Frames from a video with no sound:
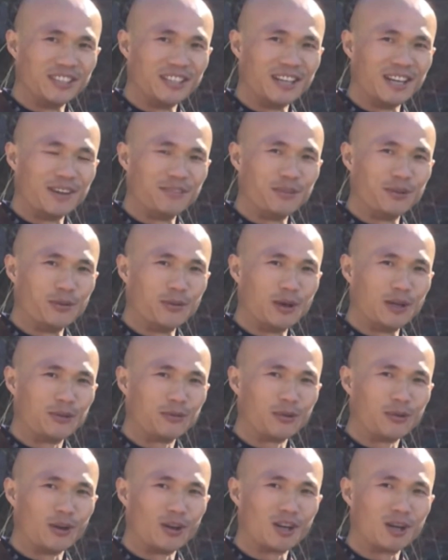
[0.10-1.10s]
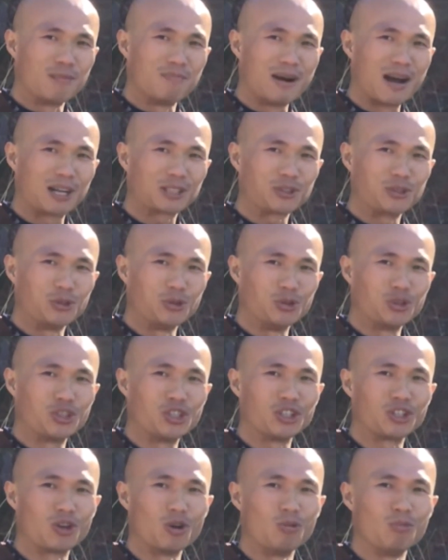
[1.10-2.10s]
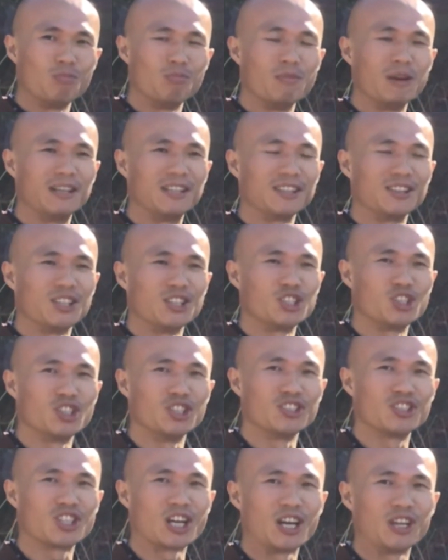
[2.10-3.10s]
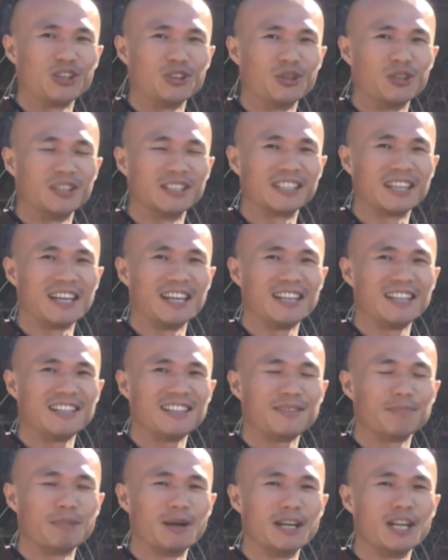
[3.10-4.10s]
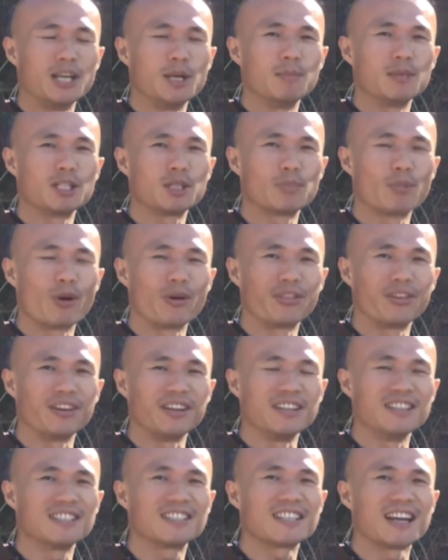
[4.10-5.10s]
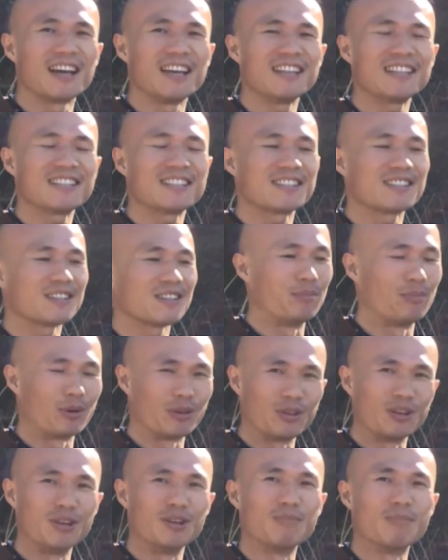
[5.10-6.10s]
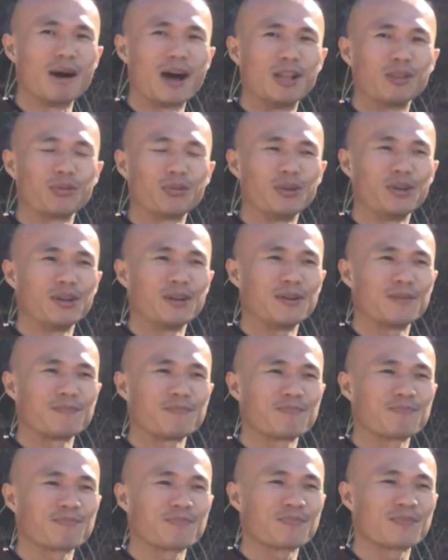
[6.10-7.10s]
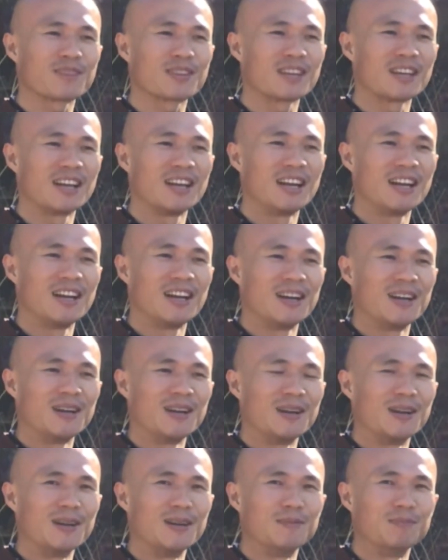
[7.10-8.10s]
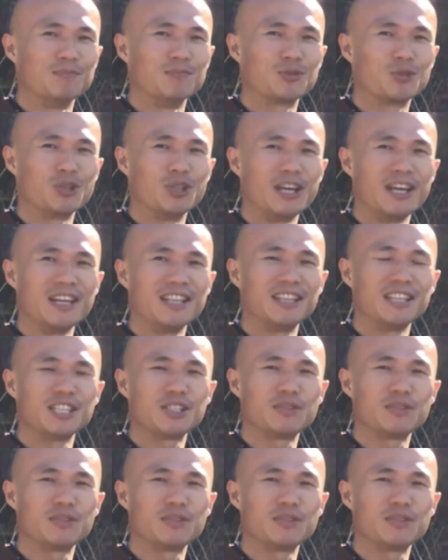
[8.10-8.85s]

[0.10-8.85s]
everyone, welcome back to Qigong Meditation channel again. My name is Brother Insight, Brother Man Tue. Um, today in this